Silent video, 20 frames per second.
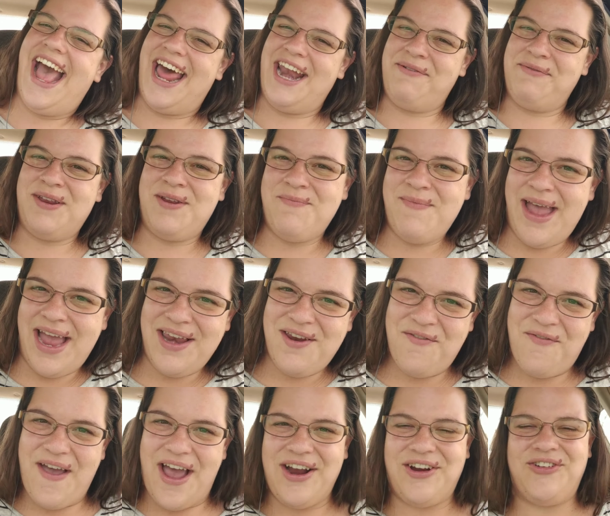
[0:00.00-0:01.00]
and I'm going to
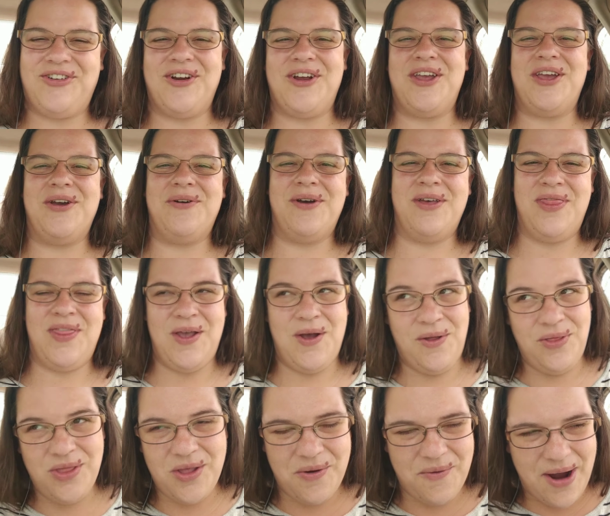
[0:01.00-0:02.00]
manufacture you in the
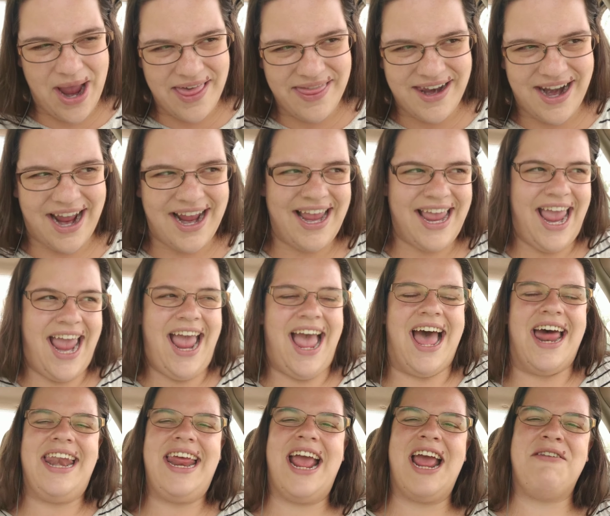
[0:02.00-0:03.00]
only way that I
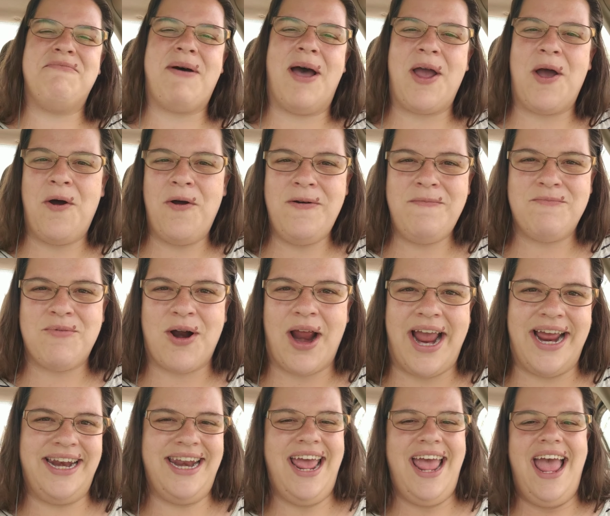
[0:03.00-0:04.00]
can in my own
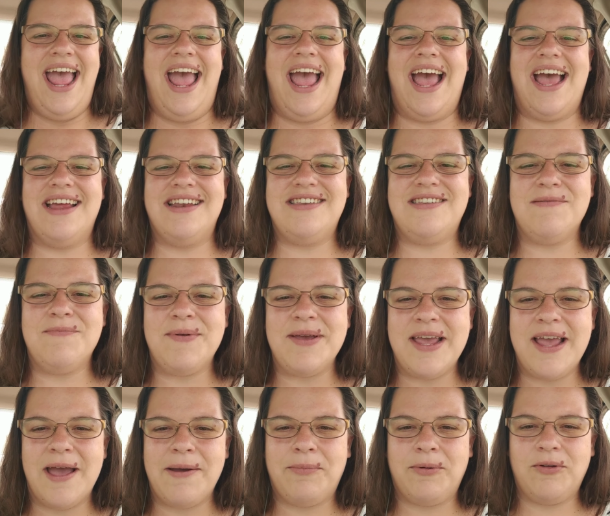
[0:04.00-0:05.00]
brain, and to
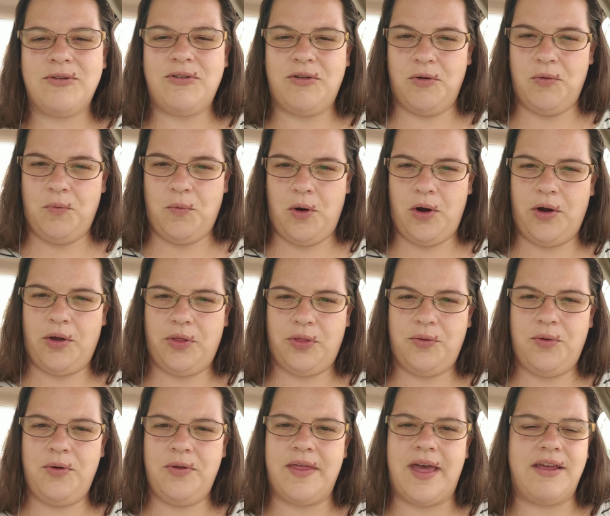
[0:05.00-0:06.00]
be able to work
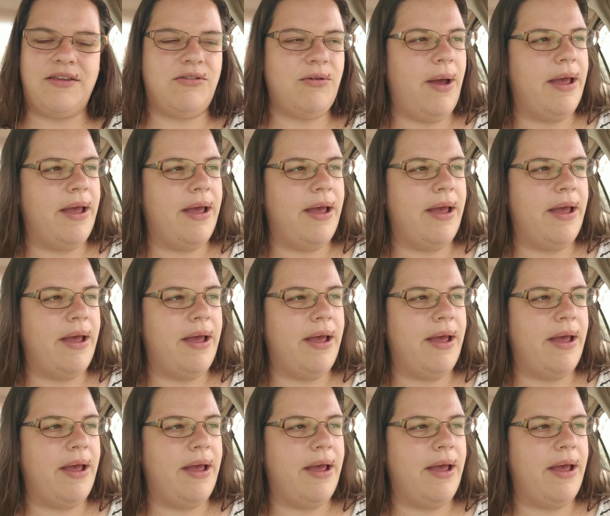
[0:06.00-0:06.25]
through that.